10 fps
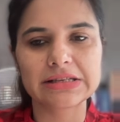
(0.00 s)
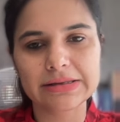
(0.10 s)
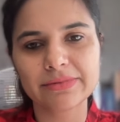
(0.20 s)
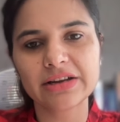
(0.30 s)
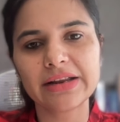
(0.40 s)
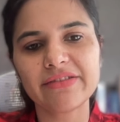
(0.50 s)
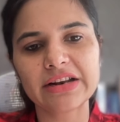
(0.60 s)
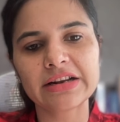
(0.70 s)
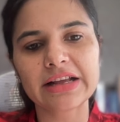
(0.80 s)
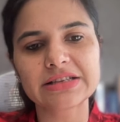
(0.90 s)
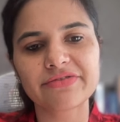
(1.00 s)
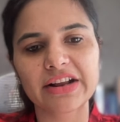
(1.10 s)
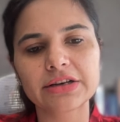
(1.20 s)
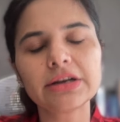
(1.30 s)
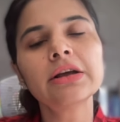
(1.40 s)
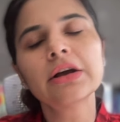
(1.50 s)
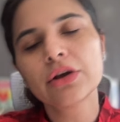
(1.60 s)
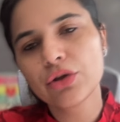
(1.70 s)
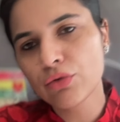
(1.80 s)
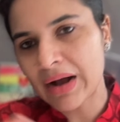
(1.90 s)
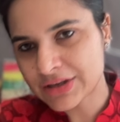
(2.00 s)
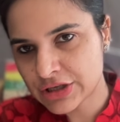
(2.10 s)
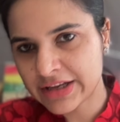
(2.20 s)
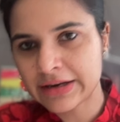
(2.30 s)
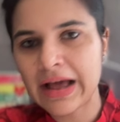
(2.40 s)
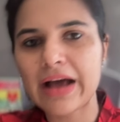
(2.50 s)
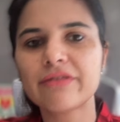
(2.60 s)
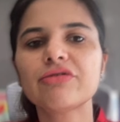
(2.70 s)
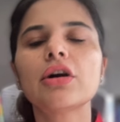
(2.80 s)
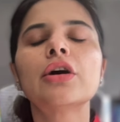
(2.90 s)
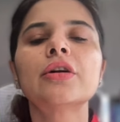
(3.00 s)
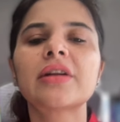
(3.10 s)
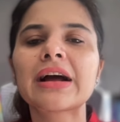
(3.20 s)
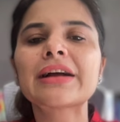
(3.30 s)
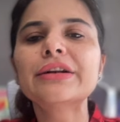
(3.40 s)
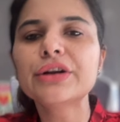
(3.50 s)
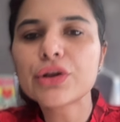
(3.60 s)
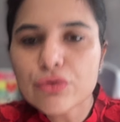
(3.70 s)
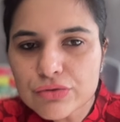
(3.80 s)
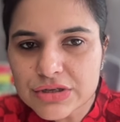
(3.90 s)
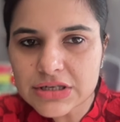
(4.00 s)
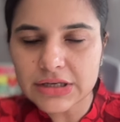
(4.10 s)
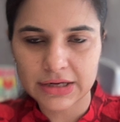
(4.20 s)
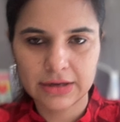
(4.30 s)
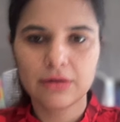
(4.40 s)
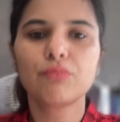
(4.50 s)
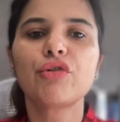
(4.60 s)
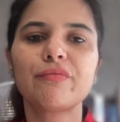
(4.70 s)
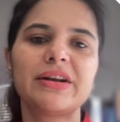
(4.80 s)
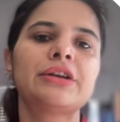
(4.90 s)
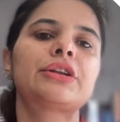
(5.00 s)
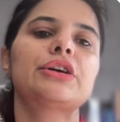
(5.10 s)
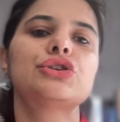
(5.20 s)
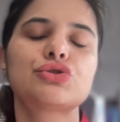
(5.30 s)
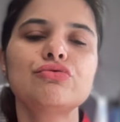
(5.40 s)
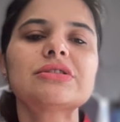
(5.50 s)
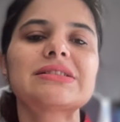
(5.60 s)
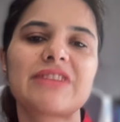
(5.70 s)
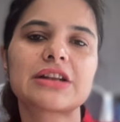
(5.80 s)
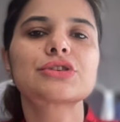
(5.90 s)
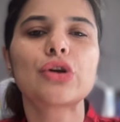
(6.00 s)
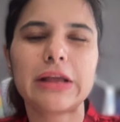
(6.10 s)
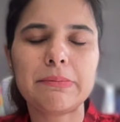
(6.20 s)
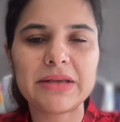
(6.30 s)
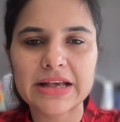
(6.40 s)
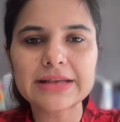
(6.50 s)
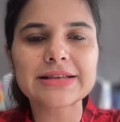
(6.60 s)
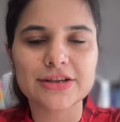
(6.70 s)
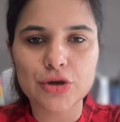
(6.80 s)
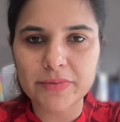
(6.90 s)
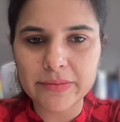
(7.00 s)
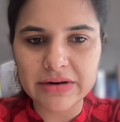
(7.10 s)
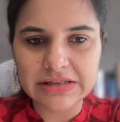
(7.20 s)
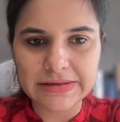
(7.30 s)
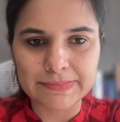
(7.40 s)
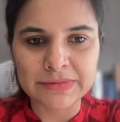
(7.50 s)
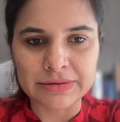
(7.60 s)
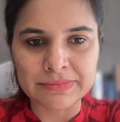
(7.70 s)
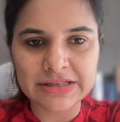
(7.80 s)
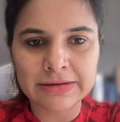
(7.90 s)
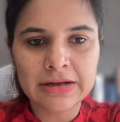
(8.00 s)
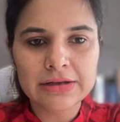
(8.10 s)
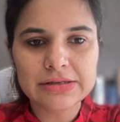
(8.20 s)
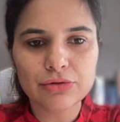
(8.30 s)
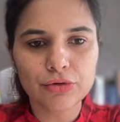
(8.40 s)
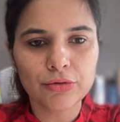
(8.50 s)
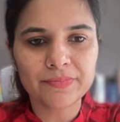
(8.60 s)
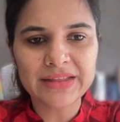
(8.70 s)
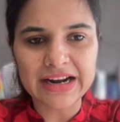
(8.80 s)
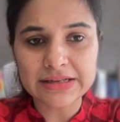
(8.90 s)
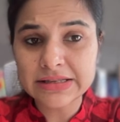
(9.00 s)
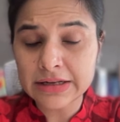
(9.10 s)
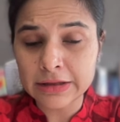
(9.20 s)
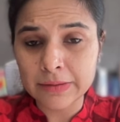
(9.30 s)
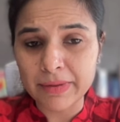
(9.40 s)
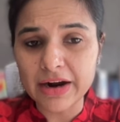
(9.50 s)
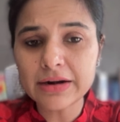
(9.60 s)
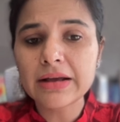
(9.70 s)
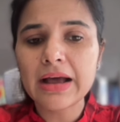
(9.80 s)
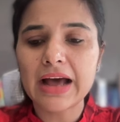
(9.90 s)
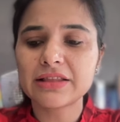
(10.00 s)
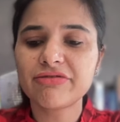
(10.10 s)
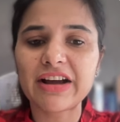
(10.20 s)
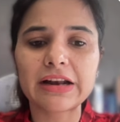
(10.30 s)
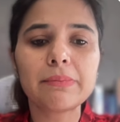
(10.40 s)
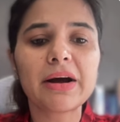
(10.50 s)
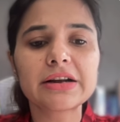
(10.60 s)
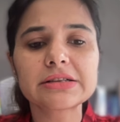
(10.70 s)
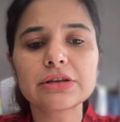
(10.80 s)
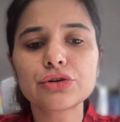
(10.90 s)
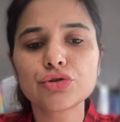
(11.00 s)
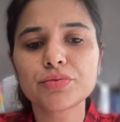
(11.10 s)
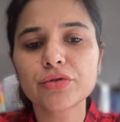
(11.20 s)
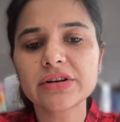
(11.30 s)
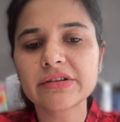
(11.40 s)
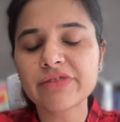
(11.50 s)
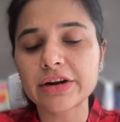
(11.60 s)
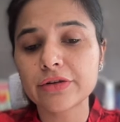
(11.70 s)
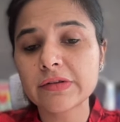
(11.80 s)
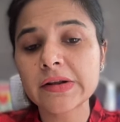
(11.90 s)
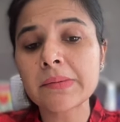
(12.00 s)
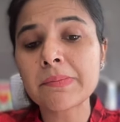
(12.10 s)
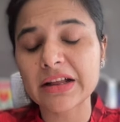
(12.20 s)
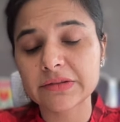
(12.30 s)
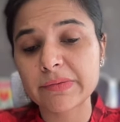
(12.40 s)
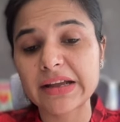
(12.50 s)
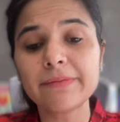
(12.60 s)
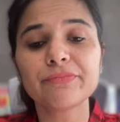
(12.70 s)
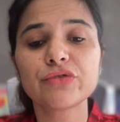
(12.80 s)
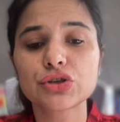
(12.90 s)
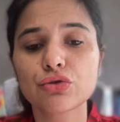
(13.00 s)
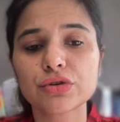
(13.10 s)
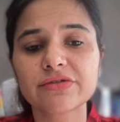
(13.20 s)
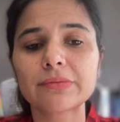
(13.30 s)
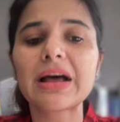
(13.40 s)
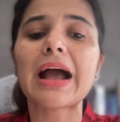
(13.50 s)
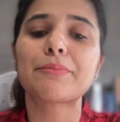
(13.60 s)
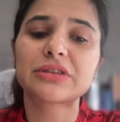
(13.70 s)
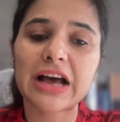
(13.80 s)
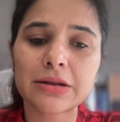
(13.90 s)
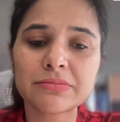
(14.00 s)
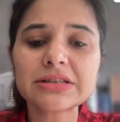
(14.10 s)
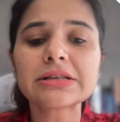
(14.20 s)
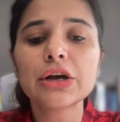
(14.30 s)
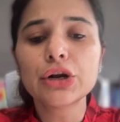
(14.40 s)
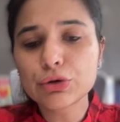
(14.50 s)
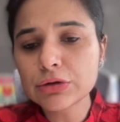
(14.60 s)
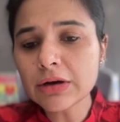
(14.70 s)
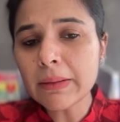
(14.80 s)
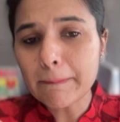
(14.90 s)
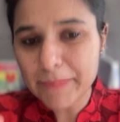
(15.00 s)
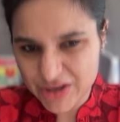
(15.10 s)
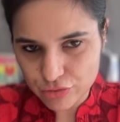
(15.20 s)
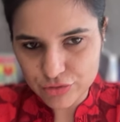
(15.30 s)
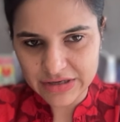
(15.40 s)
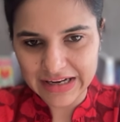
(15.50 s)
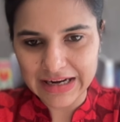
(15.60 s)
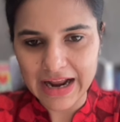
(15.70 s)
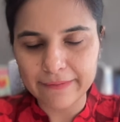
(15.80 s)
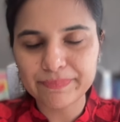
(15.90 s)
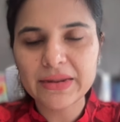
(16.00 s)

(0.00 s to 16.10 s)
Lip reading: Similarly, when it gets affected, you actually can have drug-induced movement issues, that is called EPS, extrapyramidal symptoms. So that is another part. And the final part is the tuberoinfundibular pathway, which goes from the hypothalamus to the pituitary gland.